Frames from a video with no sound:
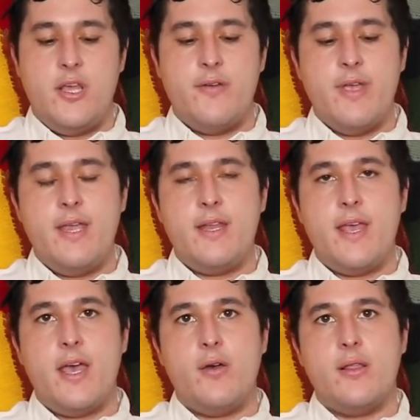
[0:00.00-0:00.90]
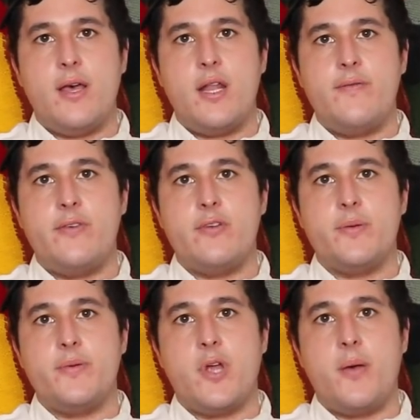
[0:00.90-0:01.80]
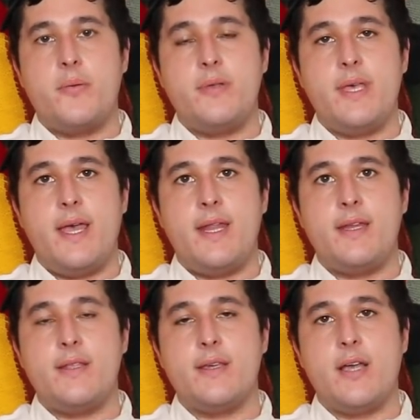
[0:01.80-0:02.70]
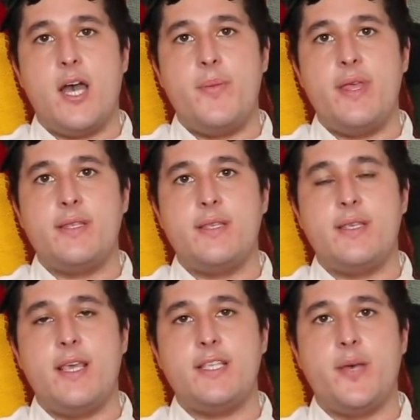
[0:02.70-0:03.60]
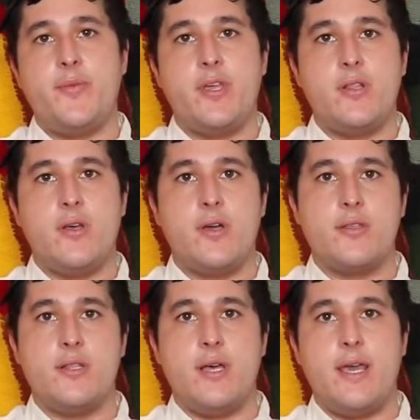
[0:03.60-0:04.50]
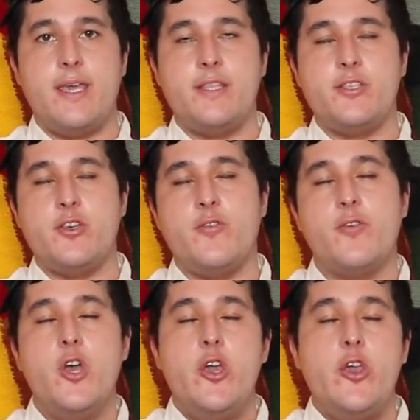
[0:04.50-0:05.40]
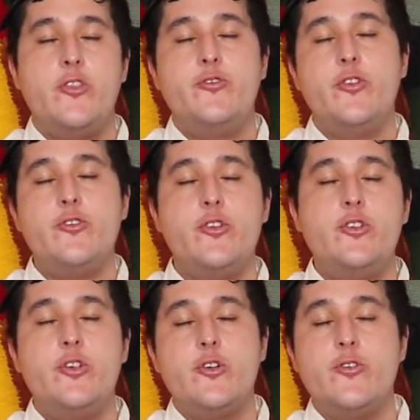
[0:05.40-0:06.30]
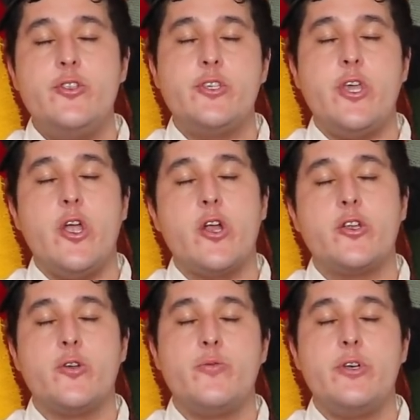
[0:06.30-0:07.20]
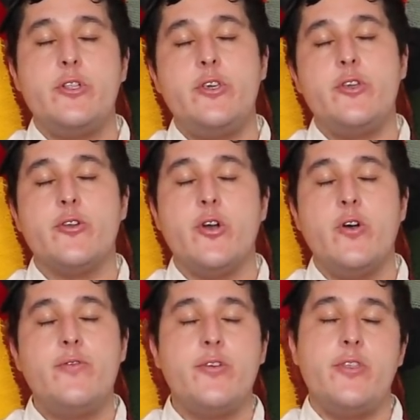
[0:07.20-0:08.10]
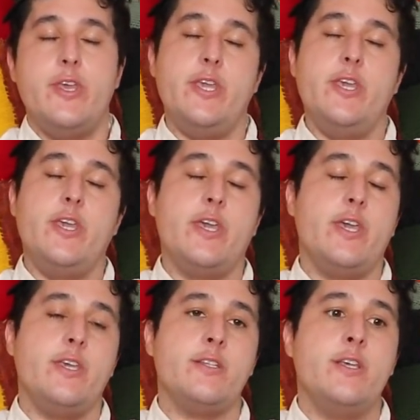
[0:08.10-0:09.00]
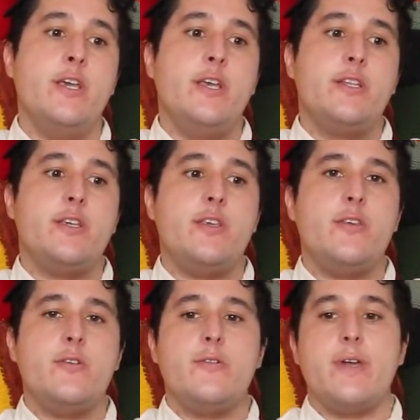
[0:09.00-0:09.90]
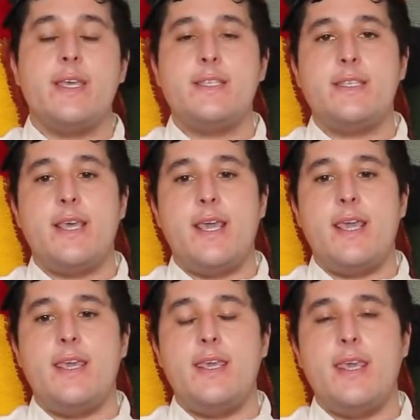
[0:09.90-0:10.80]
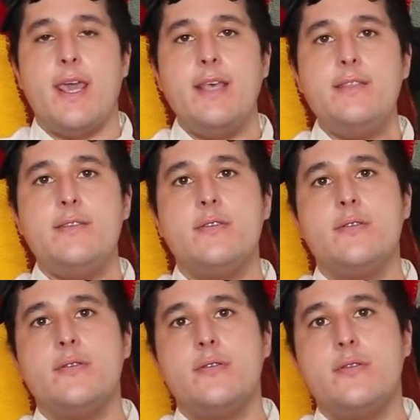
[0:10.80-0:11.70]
Now, right now, a lot of you are probably heading to the comments to say something along the lines of, "It's just a children's character, Willie. You're overthinking it." And to you, I say, yes.